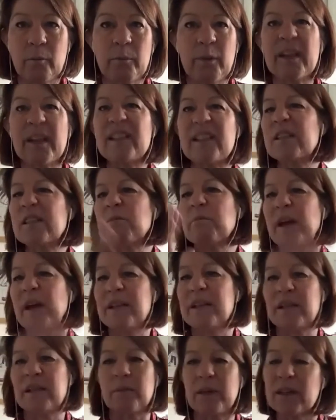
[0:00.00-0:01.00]
But it doesn't
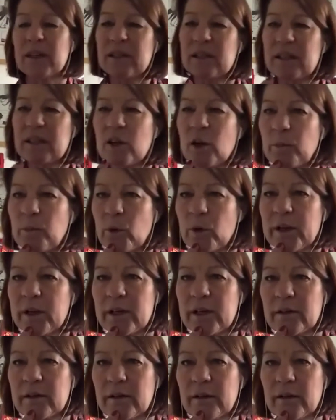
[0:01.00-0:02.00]
matter, because there's no point
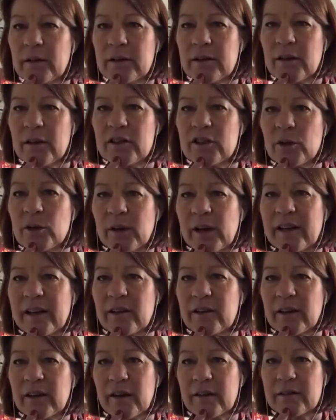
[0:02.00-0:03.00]
in doing
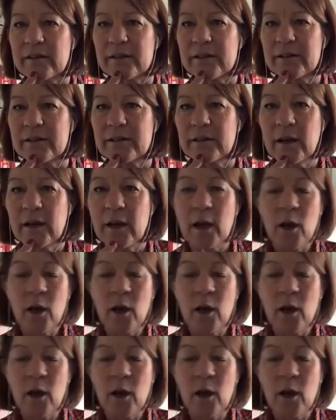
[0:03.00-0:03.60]
anything else.